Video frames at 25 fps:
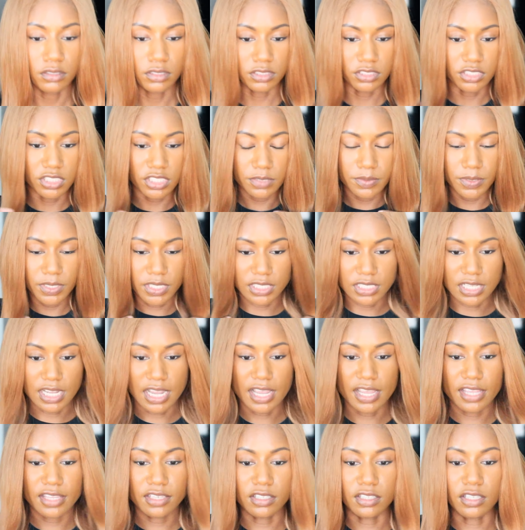just because
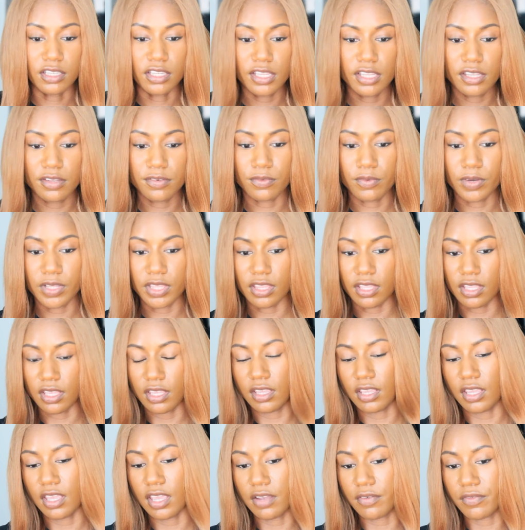I live with
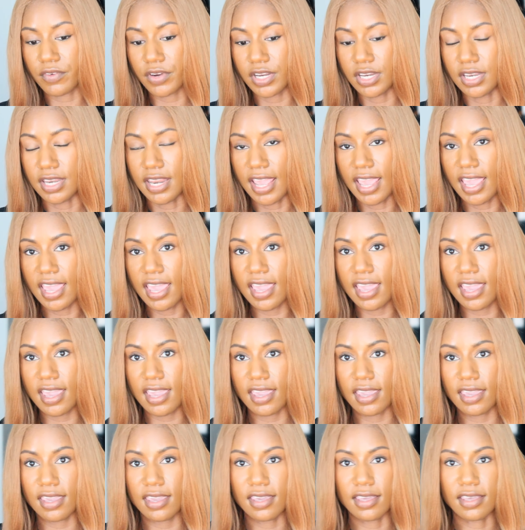it every
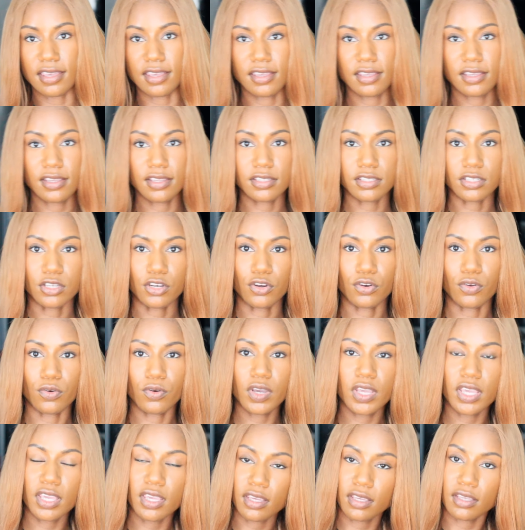day. It's
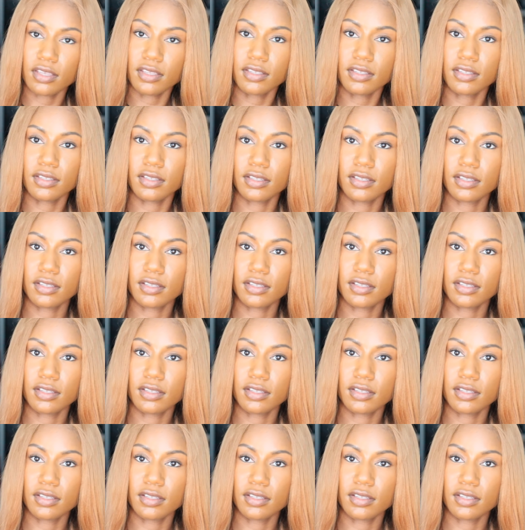annoying.